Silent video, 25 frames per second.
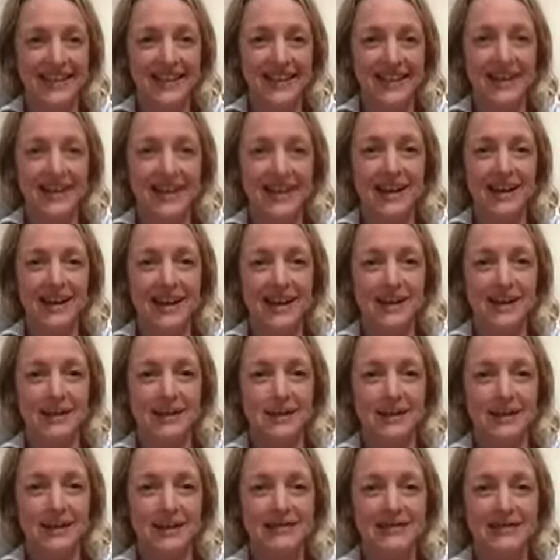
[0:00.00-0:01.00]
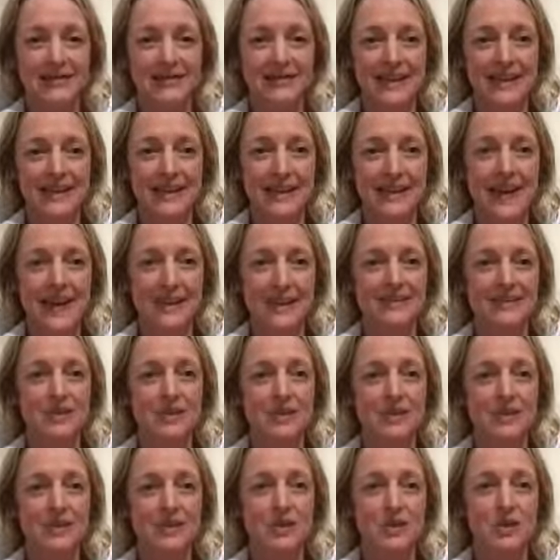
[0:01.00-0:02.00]
Last one,
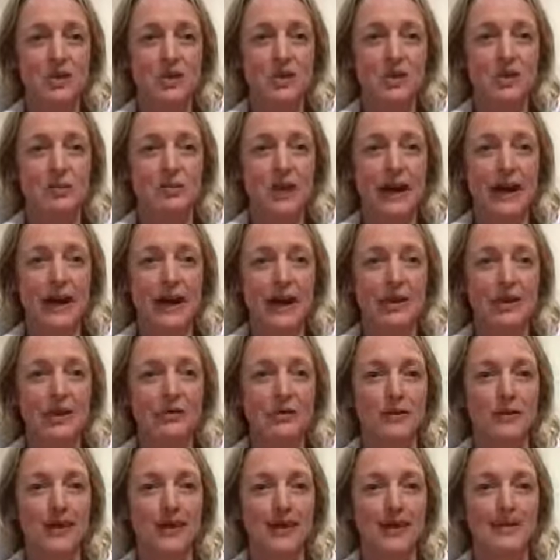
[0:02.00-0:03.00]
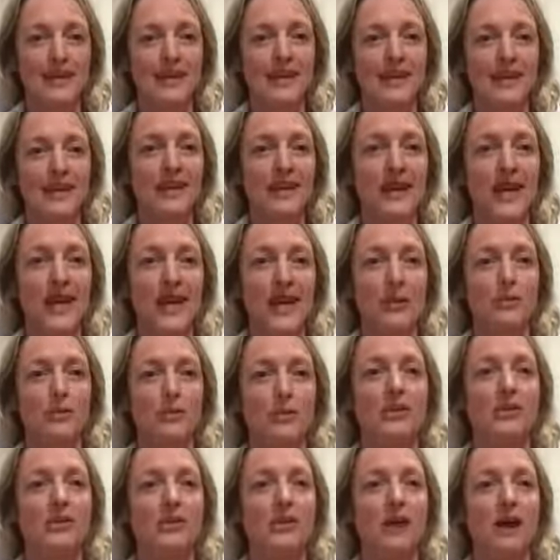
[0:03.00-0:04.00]
connect to pelvis. Inhale,
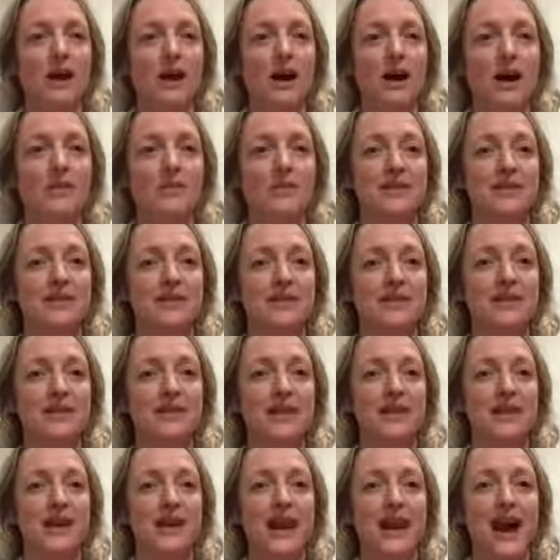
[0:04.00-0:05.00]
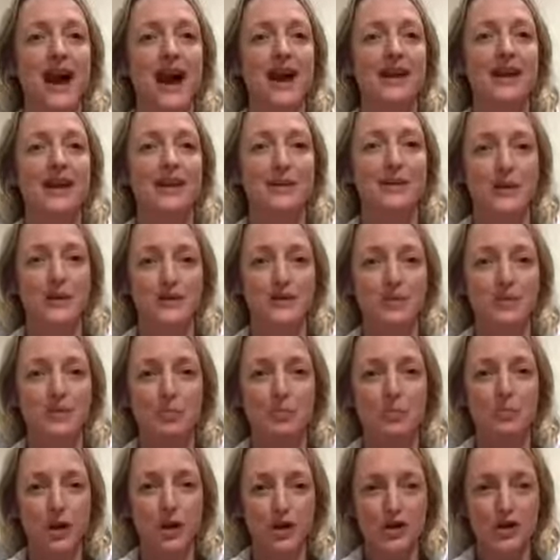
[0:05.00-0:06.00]
reach arms skywards.
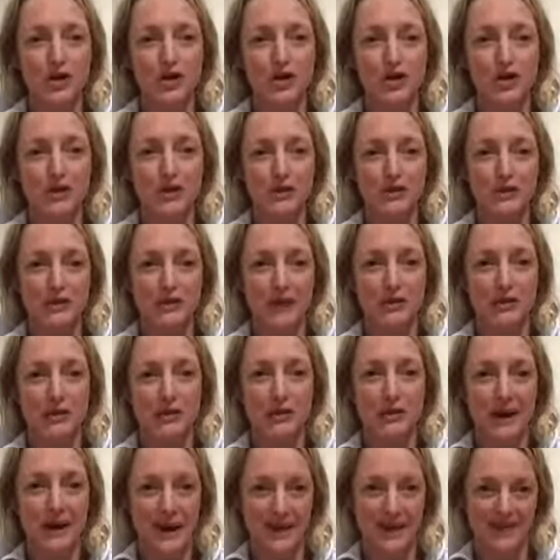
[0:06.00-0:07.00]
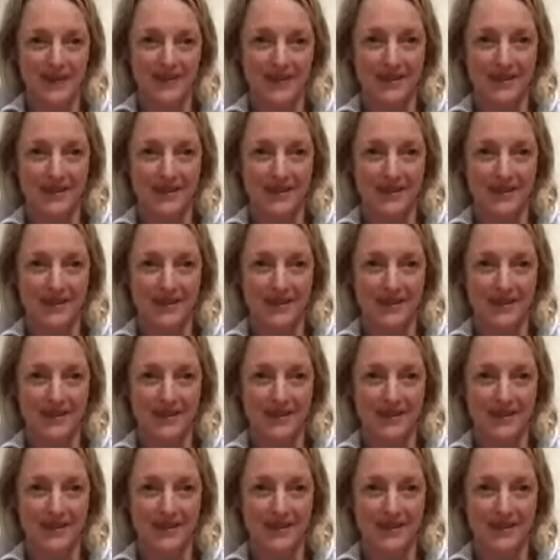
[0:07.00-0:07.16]
Push the floor away.